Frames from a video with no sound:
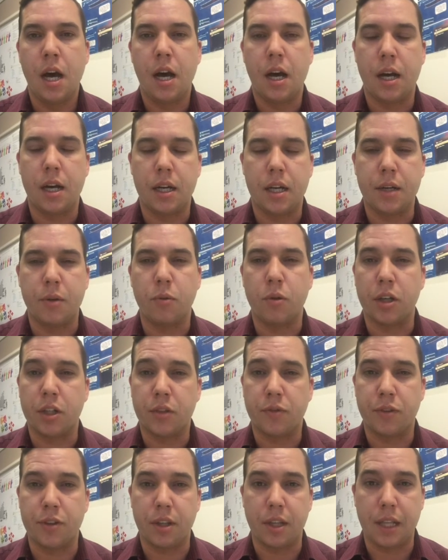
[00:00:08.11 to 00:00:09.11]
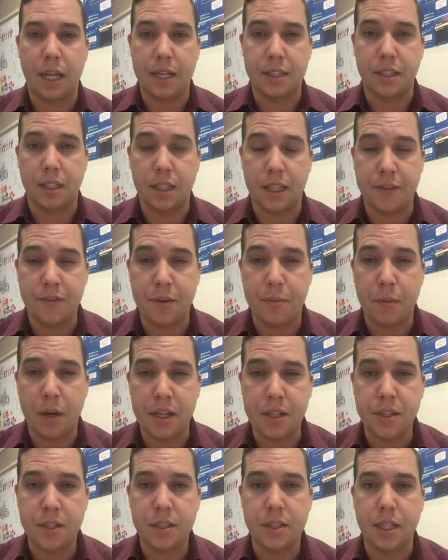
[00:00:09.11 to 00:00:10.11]
I worked for the last 11
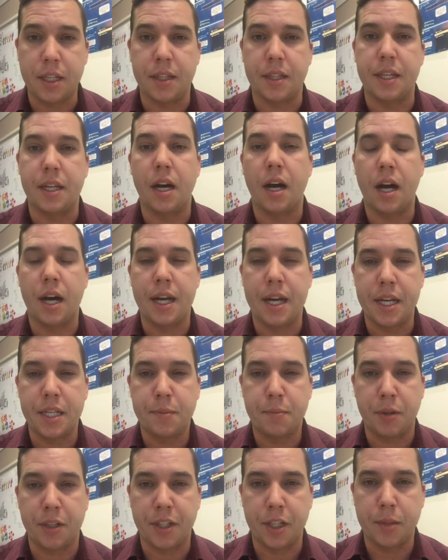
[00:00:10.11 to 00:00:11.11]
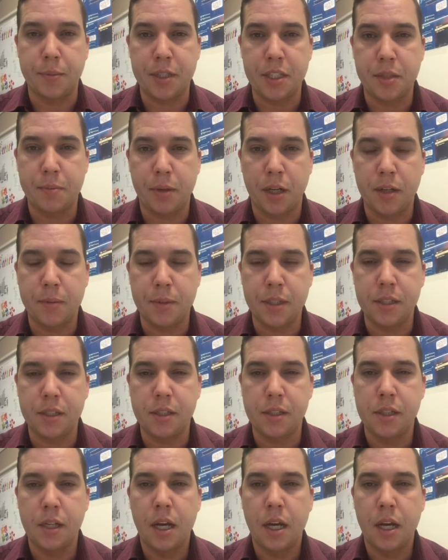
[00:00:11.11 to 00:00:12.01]
months in the IS procurement department,